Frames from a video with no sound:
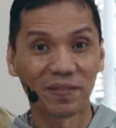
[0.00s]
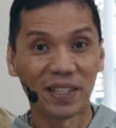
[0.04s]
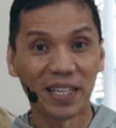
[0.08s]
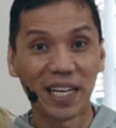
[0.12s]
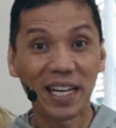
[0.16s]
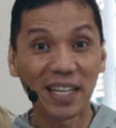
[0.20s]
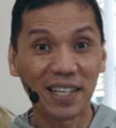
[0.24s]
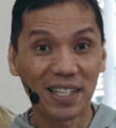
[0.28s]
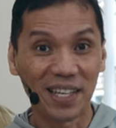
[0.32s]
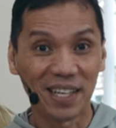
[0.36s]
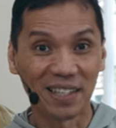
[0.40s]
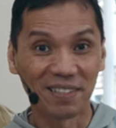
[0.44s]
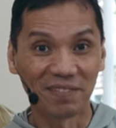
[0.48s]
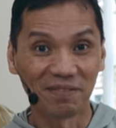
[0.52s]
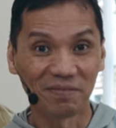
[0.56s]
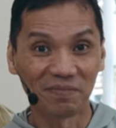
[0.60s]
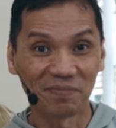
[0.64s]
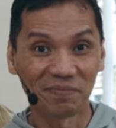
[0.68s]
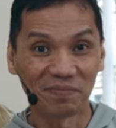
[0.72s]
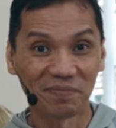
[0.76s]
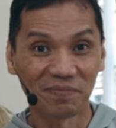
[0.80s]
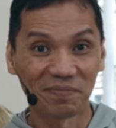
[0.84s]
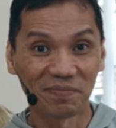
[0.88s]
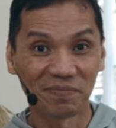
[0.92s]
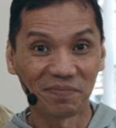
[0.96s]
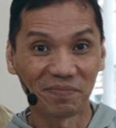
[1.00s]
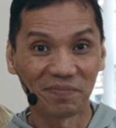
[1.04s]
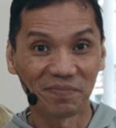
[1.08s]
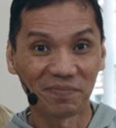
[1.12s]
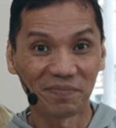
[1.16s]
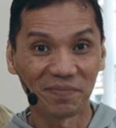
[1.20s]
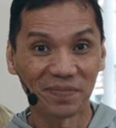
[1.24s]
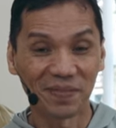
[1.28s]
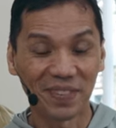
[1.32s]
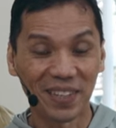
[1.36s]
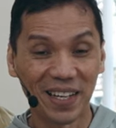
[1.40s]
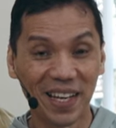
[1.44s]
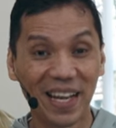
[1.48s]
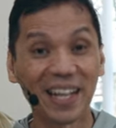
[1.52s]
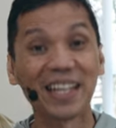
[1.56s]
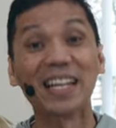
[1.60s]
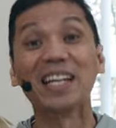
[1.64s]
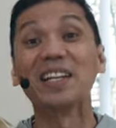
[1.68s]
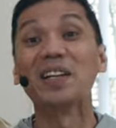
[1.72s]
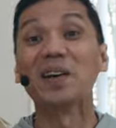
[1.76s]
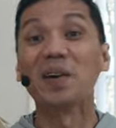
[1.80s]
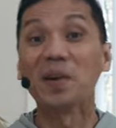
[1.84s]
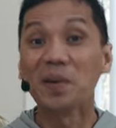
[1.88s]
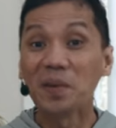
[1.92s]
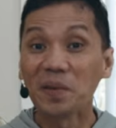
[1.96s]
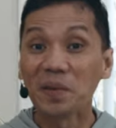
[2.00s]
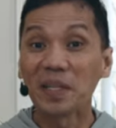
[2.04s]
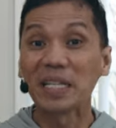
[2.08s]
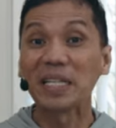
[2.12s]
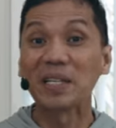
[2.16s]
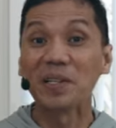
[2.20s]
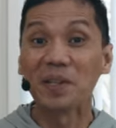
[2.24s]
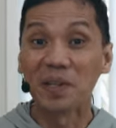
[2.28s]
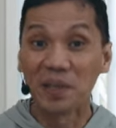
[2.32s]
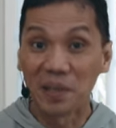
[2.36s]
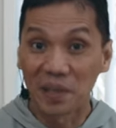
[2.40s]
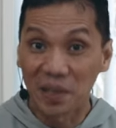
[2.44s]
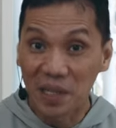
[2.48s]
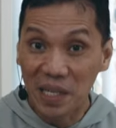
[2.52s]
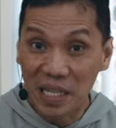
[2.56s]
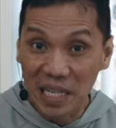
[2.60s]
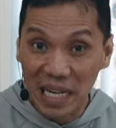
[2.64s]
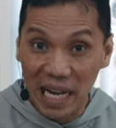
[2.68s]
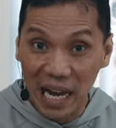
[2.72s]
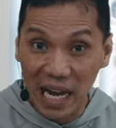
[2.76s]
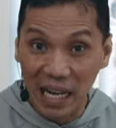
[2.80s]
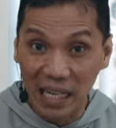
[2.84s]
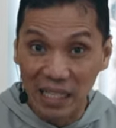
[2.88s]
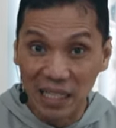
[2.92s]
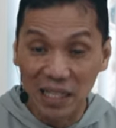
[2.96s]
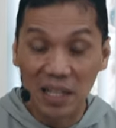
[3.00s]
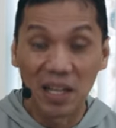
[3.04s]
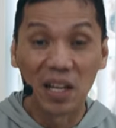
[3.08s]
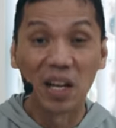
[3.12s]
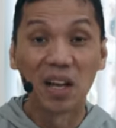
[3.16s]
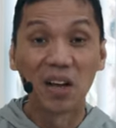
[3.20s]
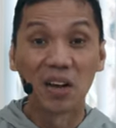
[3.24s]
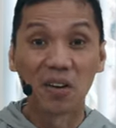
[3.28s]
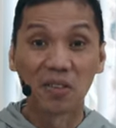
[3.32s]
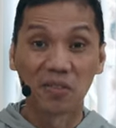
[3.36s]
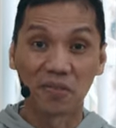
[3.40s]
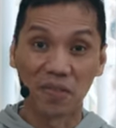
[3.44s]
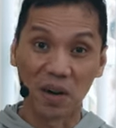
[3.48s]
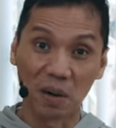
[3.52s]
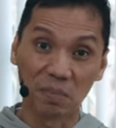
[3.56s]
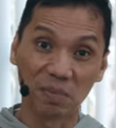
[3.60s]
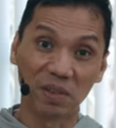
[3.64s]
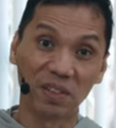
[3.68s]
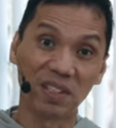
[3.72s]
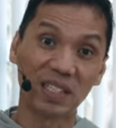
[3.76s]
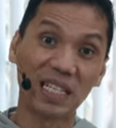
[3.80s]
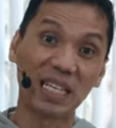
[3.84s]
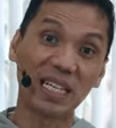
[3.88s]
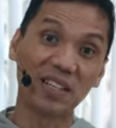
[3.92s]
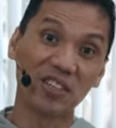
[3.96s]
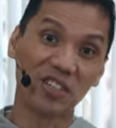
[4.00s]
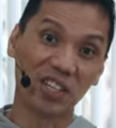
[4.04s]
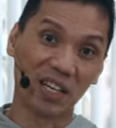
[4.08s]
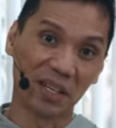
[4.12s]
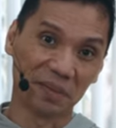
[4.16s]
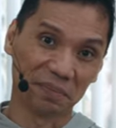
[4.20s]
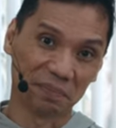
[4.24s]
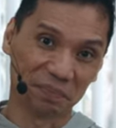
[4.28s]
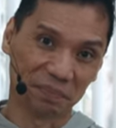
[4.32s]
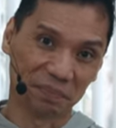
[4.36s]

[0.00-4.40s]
hidden. And then only you learn that from your teacher.